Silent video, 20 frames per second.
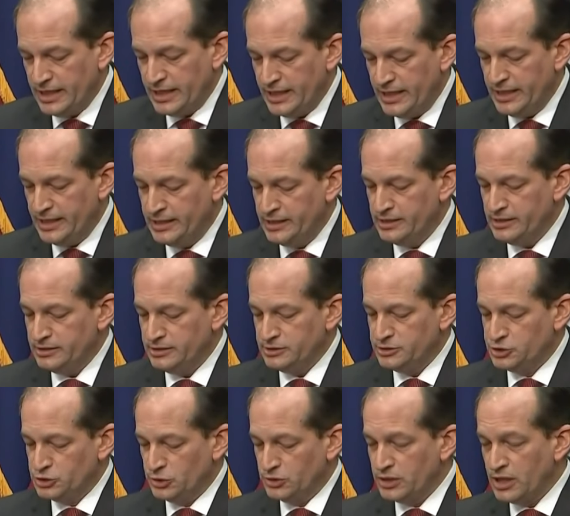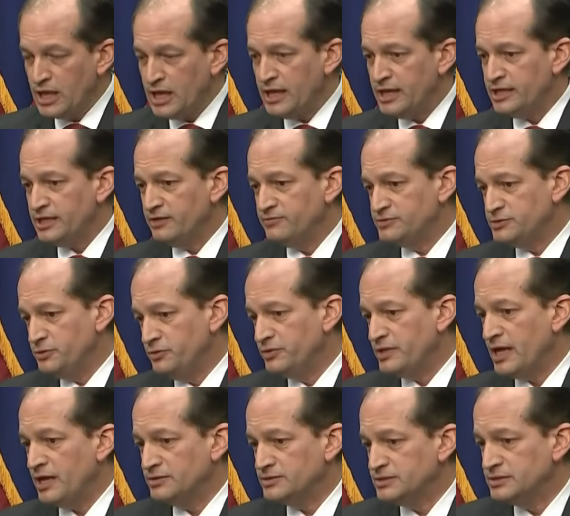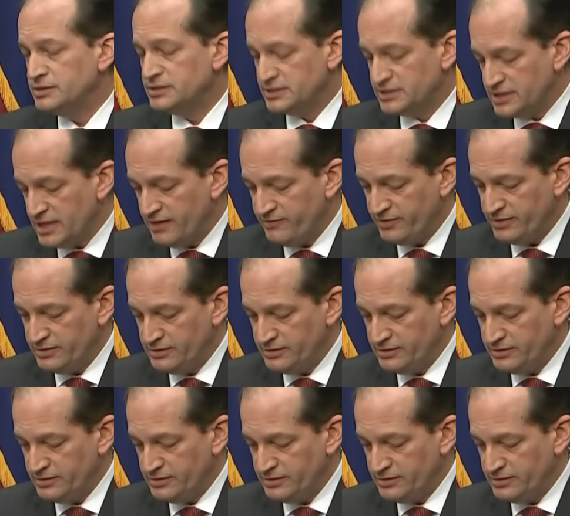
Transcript: In July of 2007,